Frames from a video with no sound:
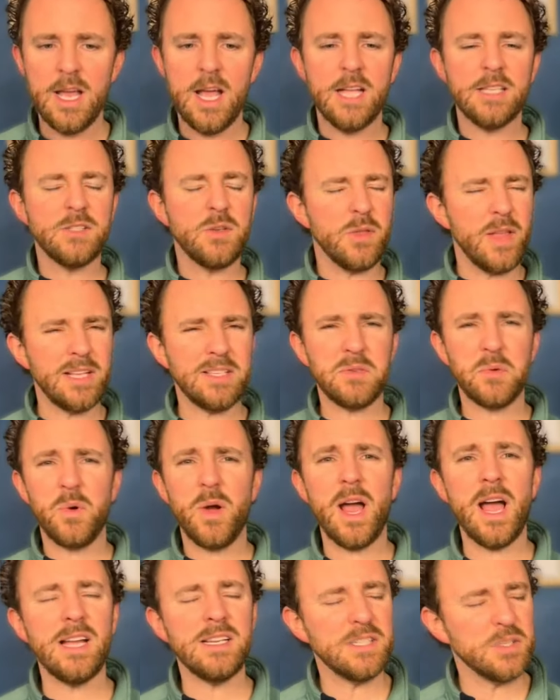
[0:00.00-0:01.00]
So that's
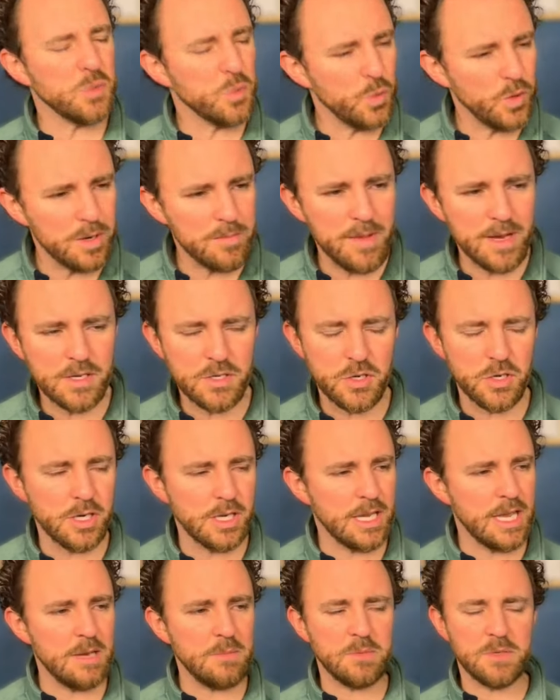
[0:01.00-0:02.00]
why I just want to make sure
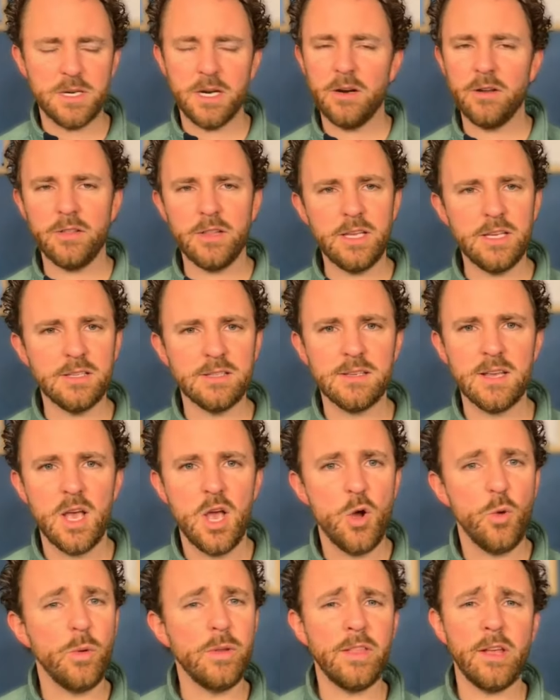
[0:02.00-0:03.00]
to keep sharing these
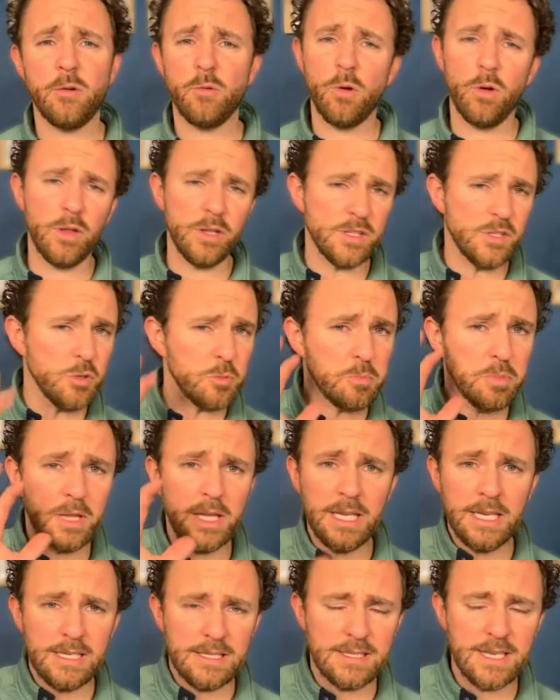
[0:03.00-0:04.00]
when they roll in. So
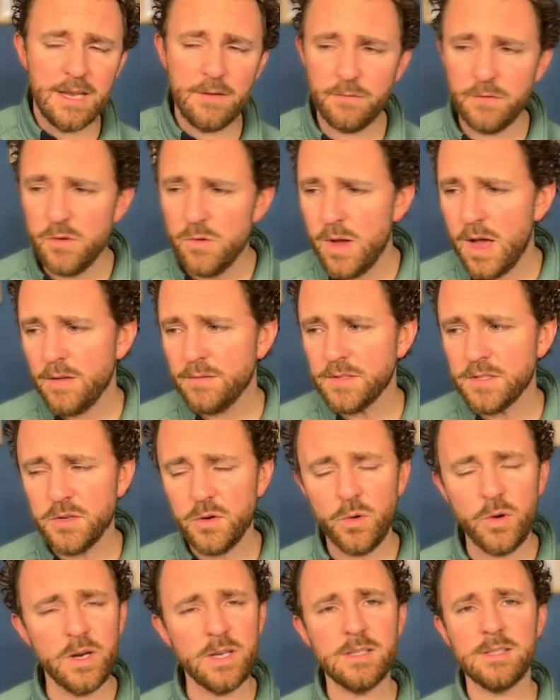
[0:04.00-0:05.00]
please, if you have
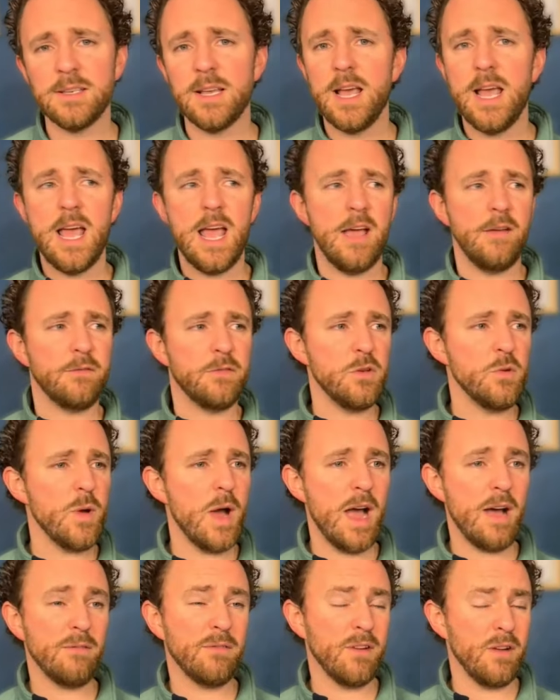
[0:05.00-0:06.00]
stories, if you
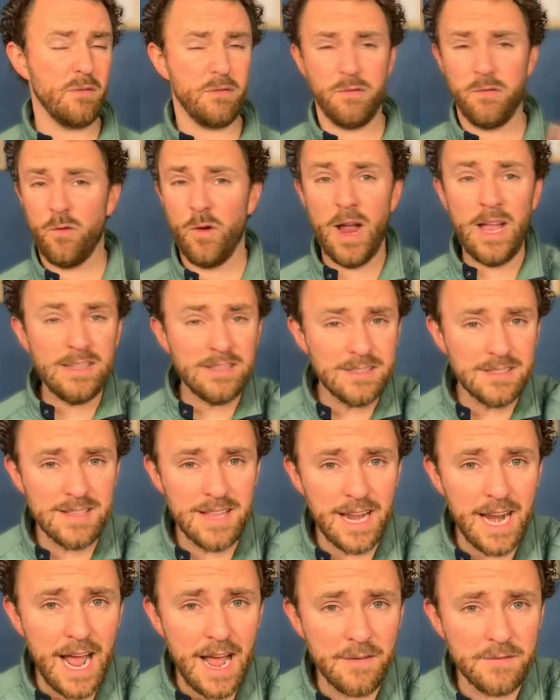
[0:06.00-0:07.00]
have friends
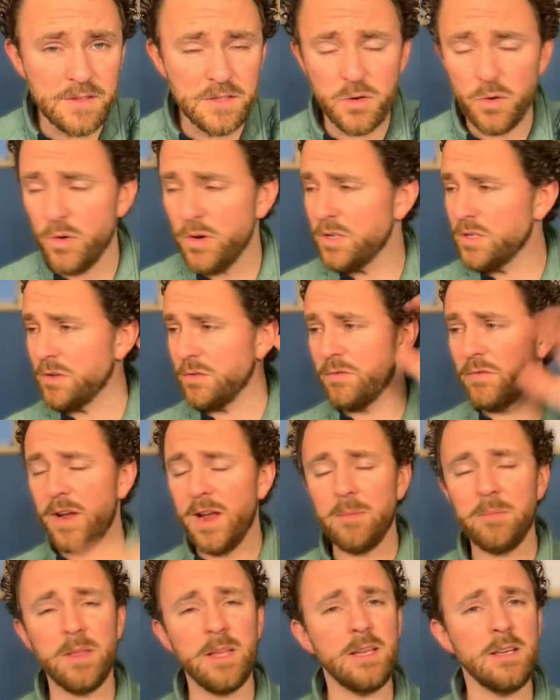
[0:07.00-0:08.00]
that have stories or
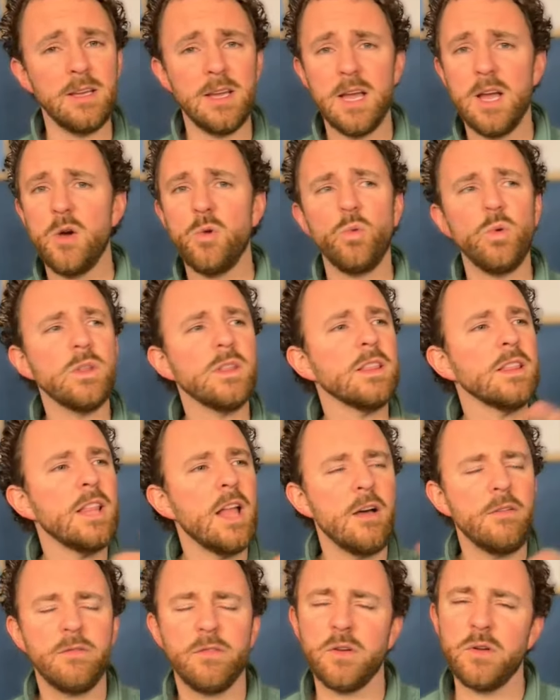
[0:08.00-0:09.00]
family, would
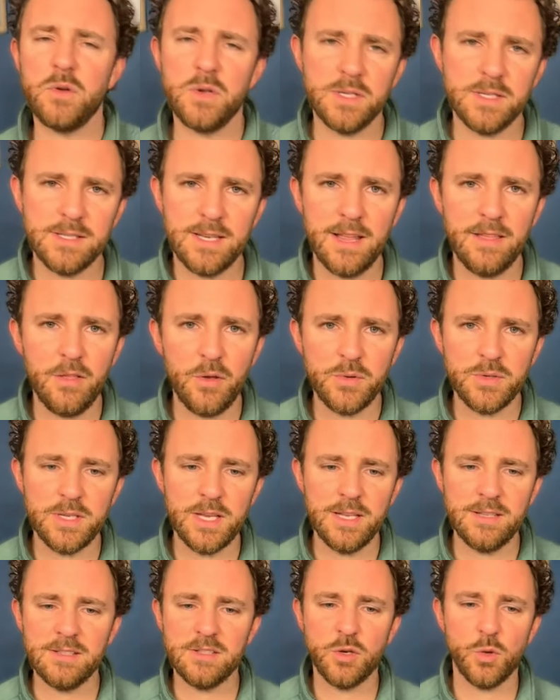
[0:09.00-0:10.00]
love for you to send those
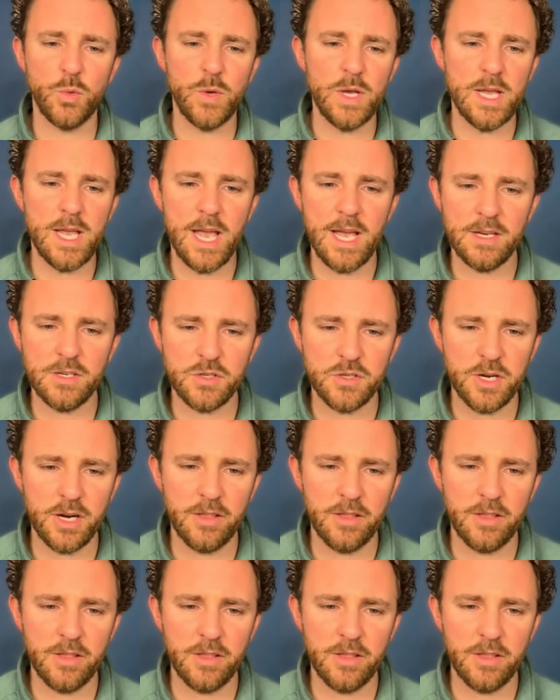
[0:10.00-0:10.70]
in so we can share